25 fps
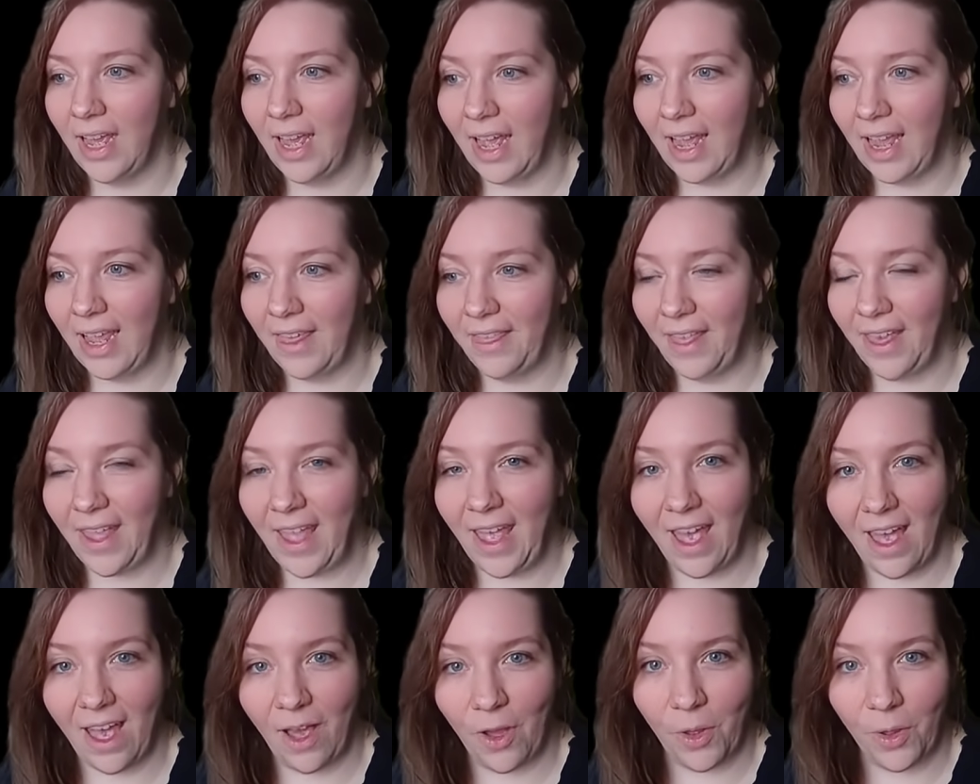And they
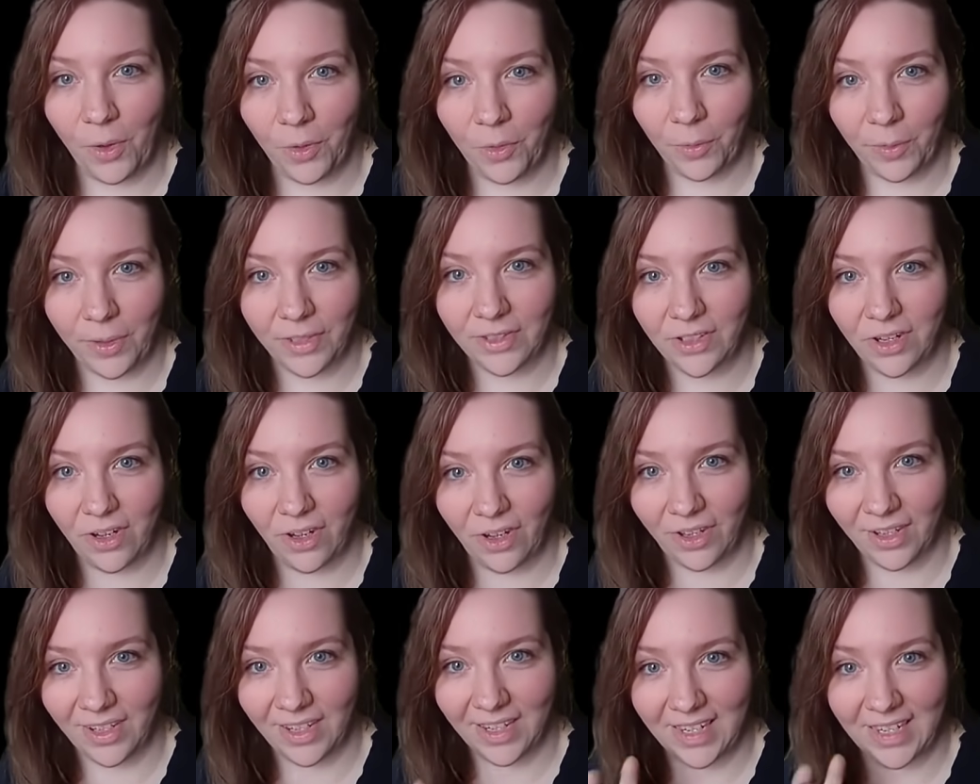held what's
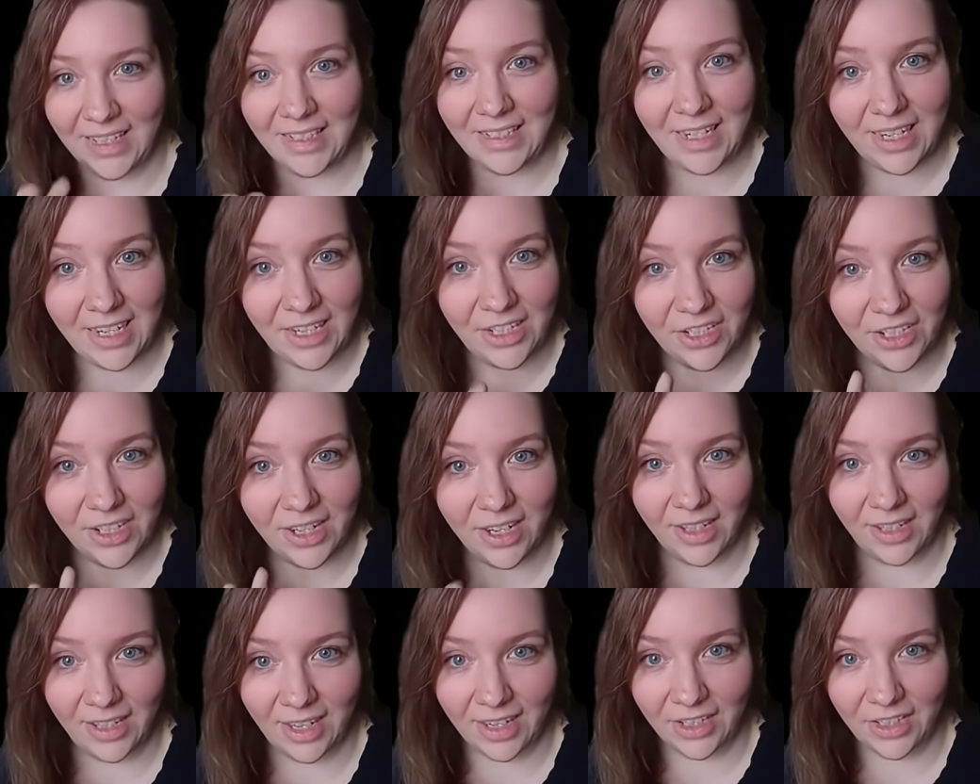called a contingent
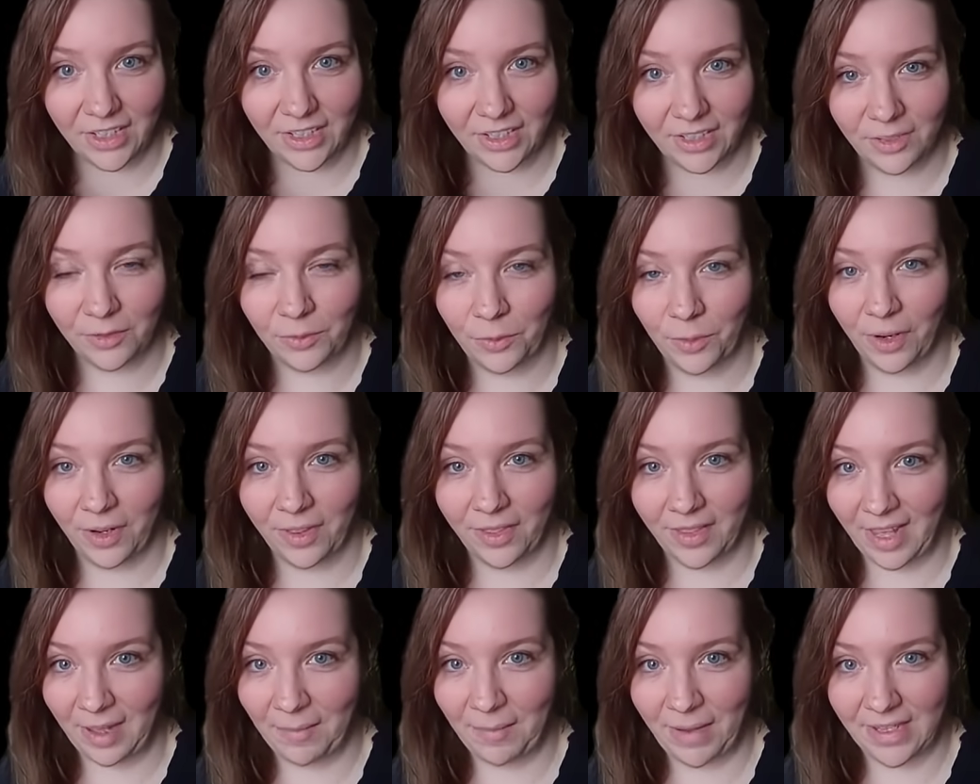election, where
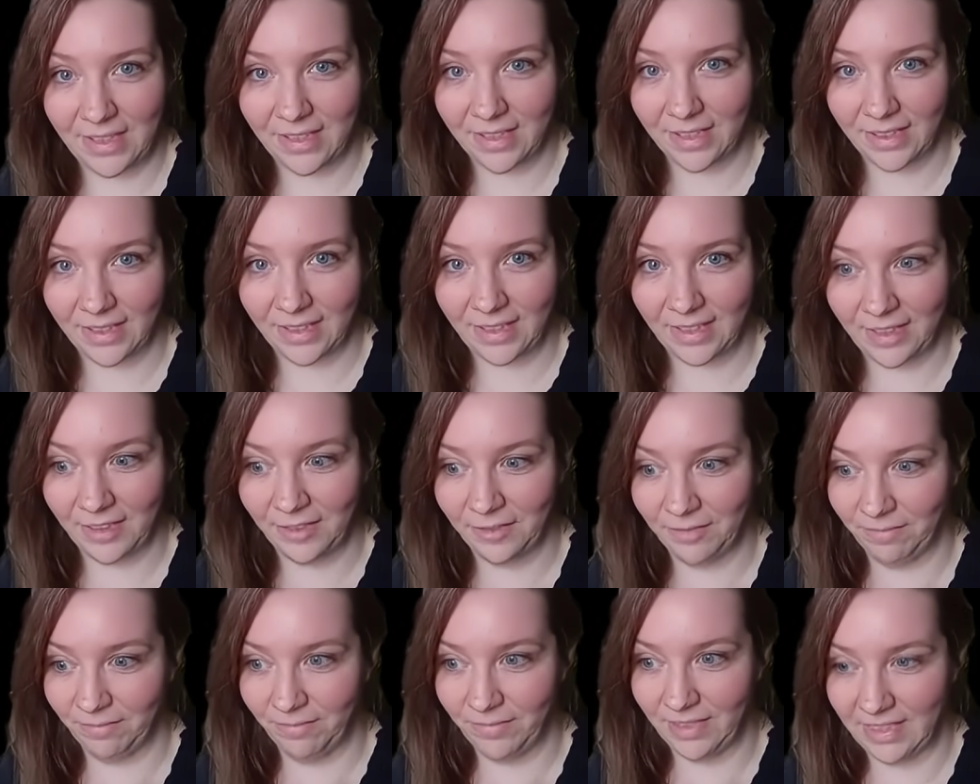they
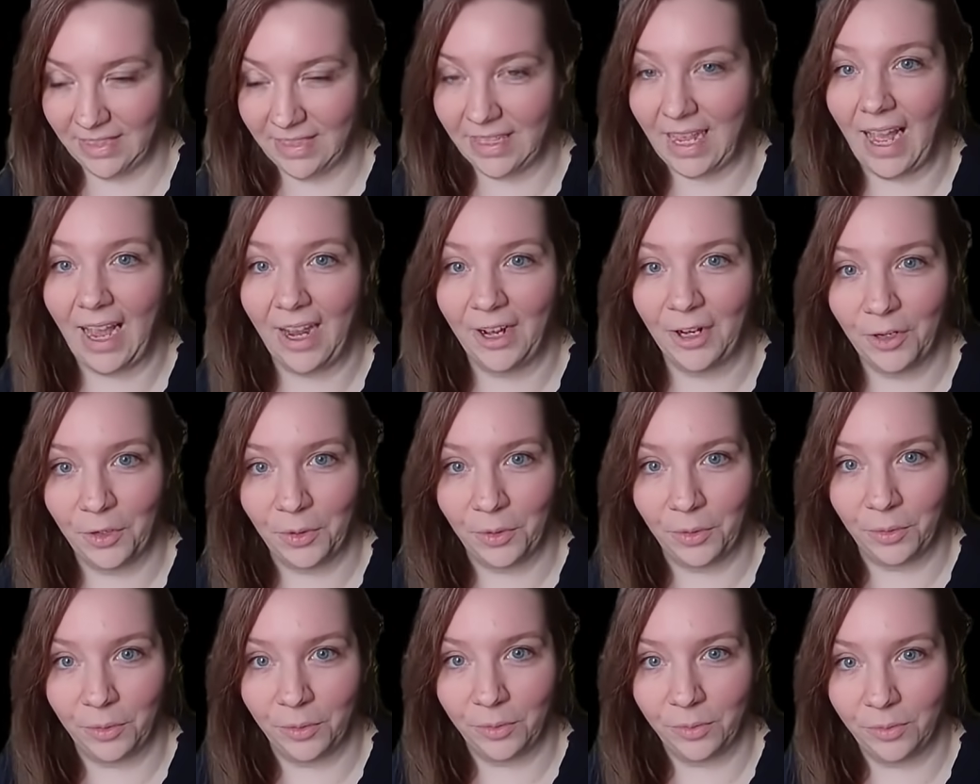basically decide
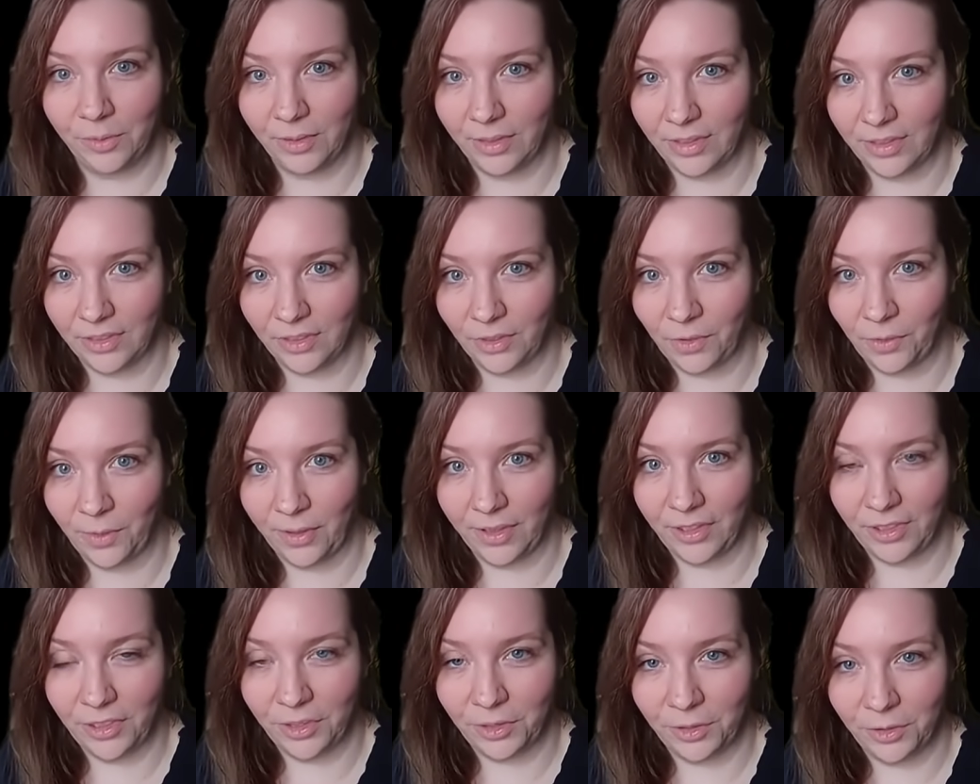who is
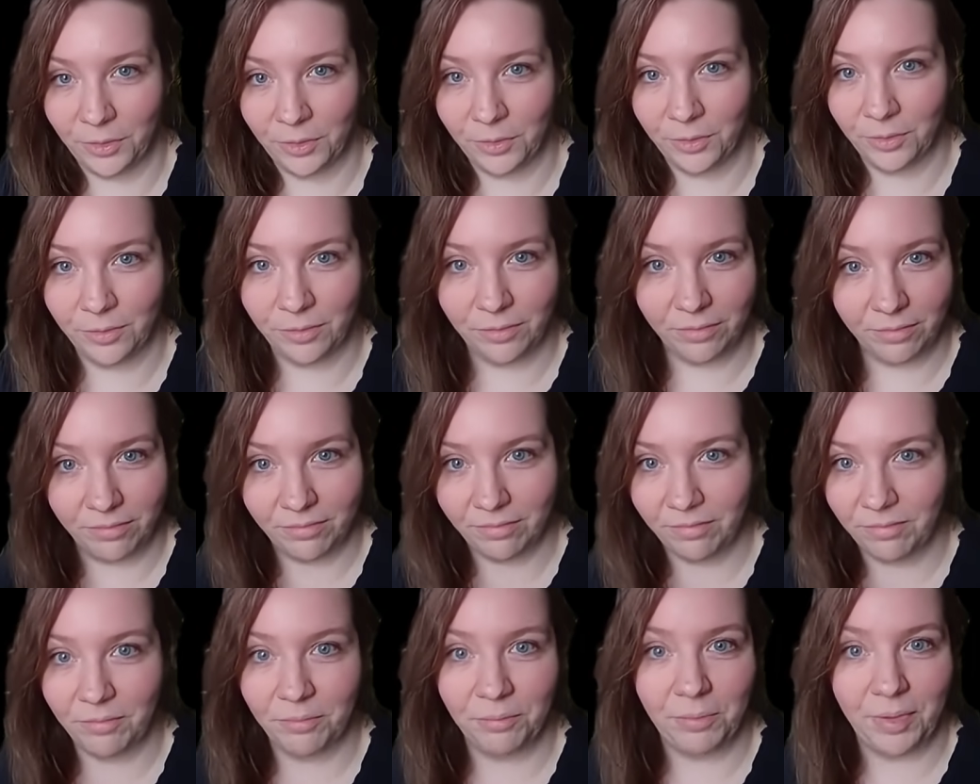going to
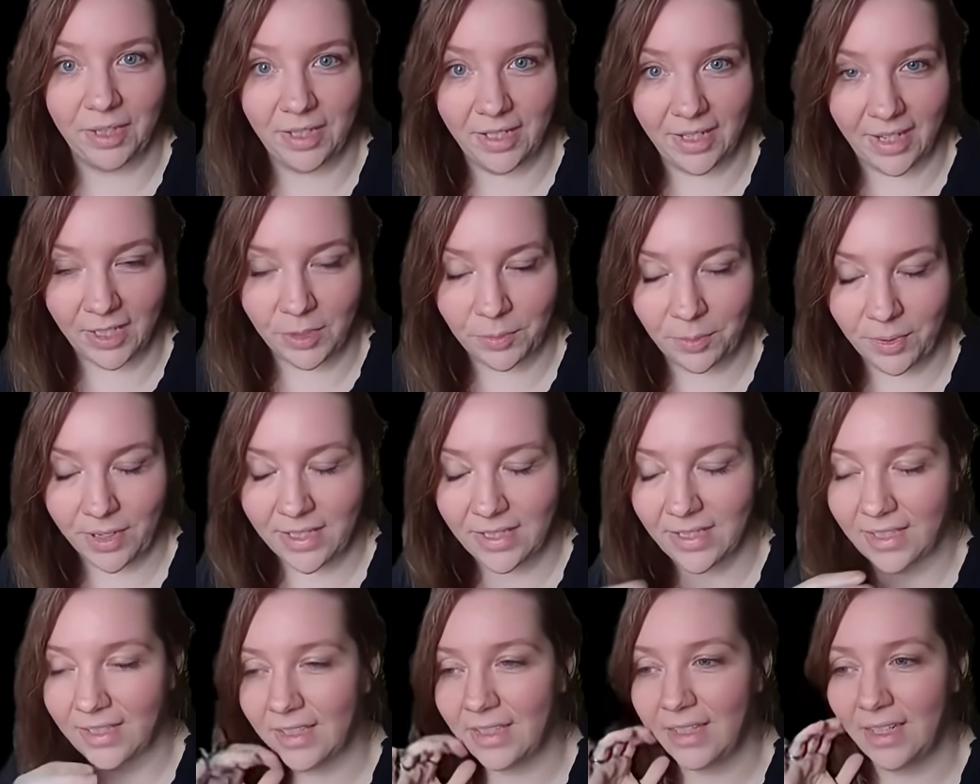be the next
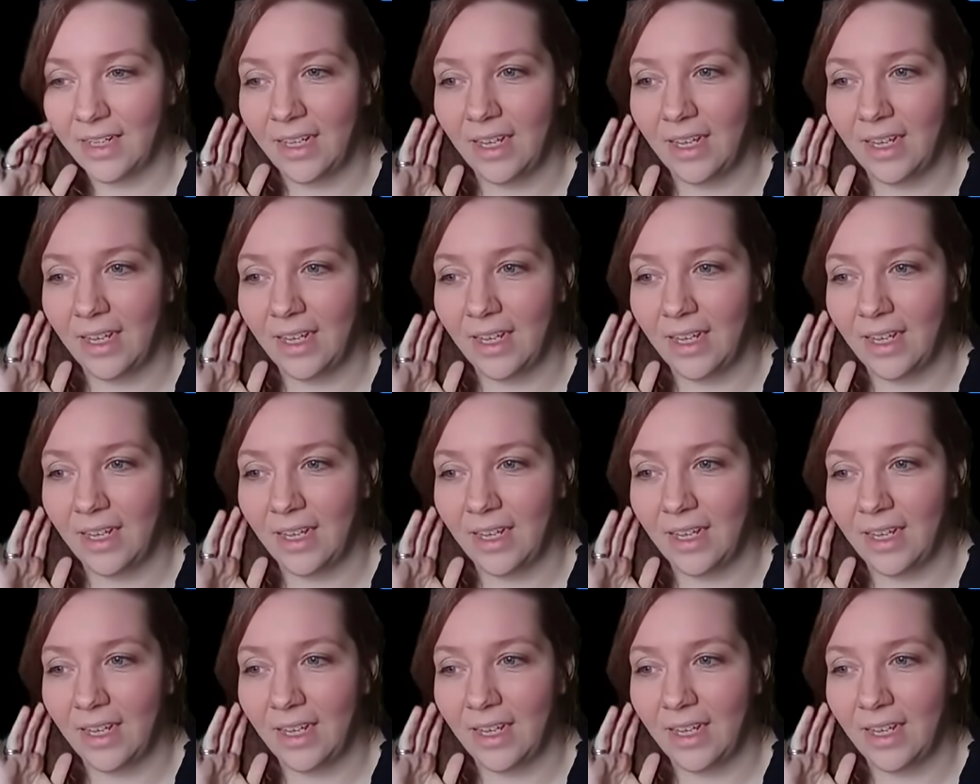president